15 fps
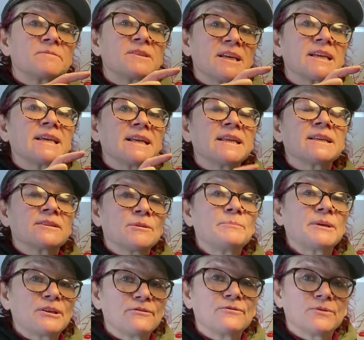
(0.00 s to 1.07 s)
they're getting the
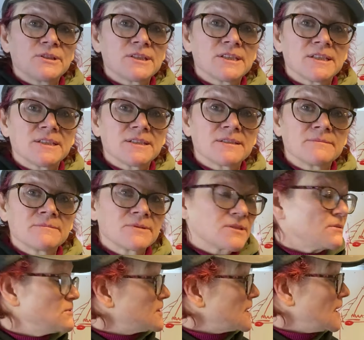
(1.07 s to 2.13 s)
bigger voices.
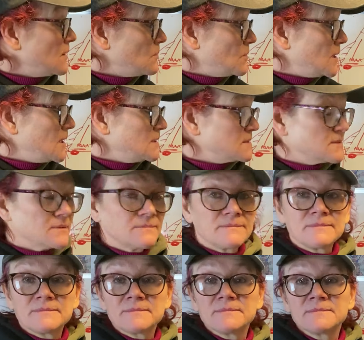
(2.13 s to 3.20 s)
So look out, world.
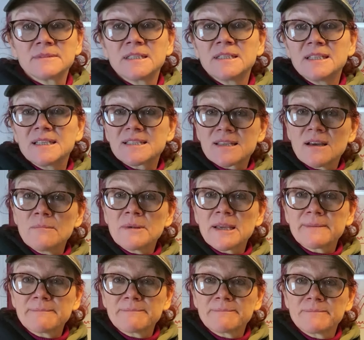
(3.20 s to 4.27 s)
It's
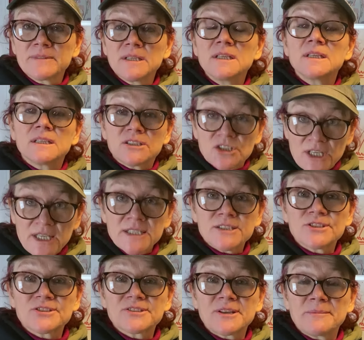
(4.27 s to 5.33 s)
coming.
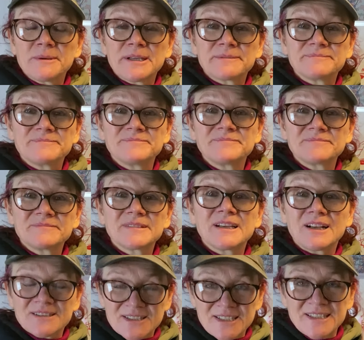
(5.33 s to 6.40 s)
Change is coming.
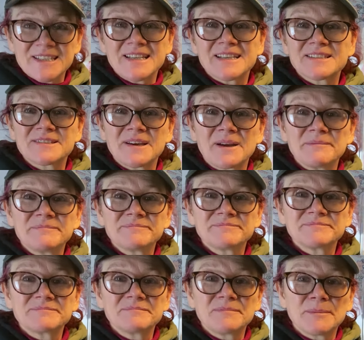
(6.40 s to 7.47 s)
I'll see you next time.
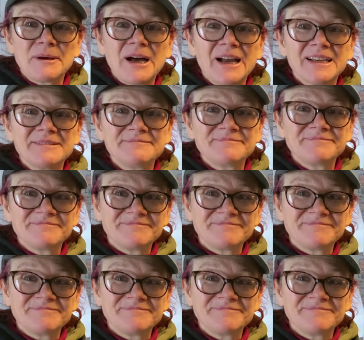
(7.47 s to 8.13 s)
Bye bye.